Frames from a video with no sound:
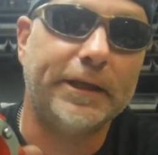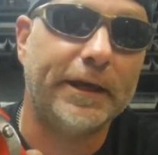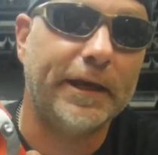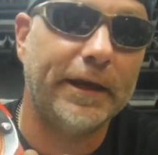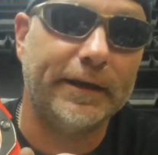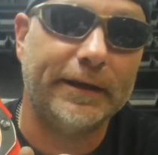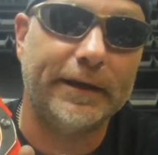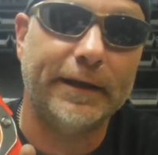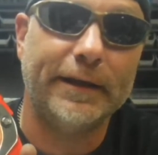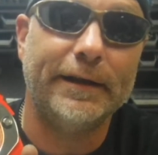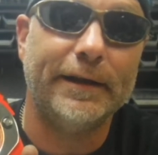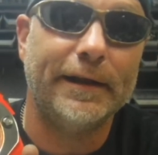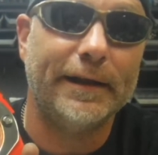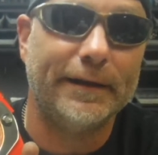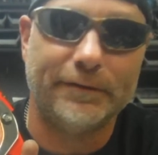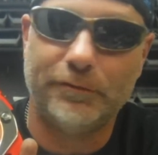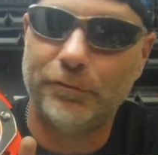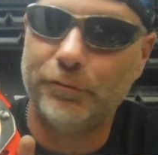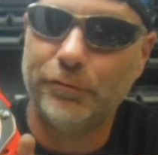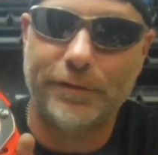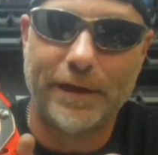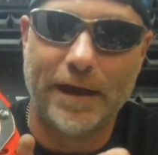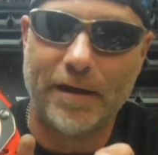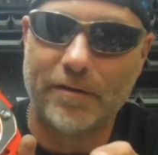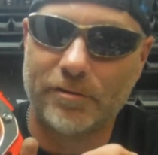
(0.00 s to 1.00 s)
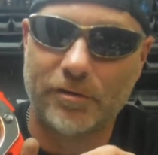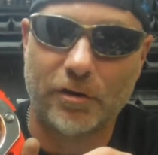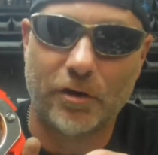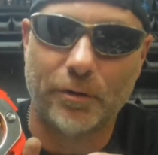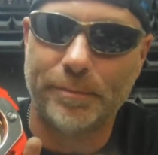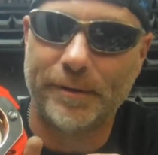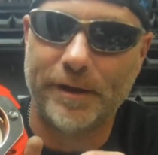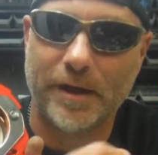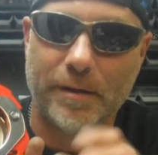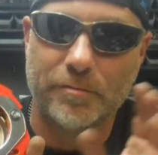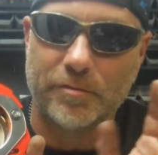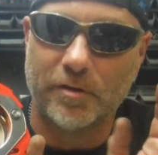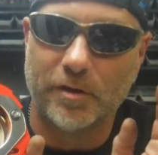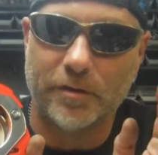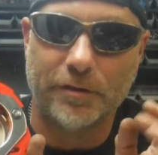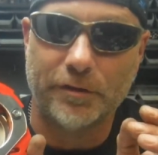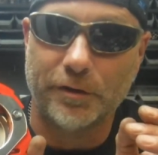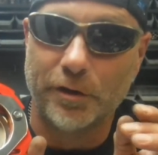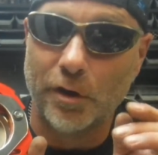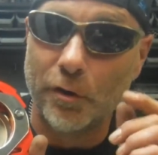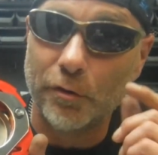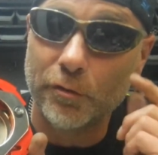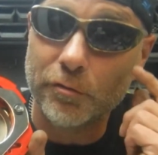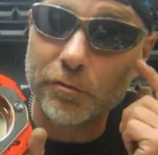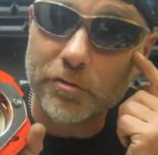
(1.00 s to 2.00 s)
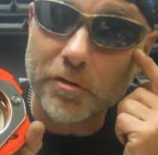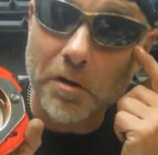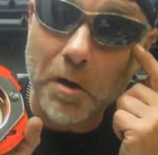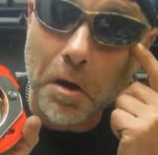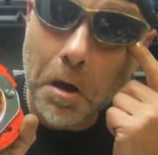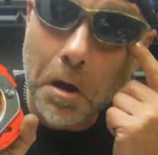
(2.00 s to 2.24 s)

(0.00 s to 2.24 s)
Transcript: kick in at 2000 RPMs on the nose.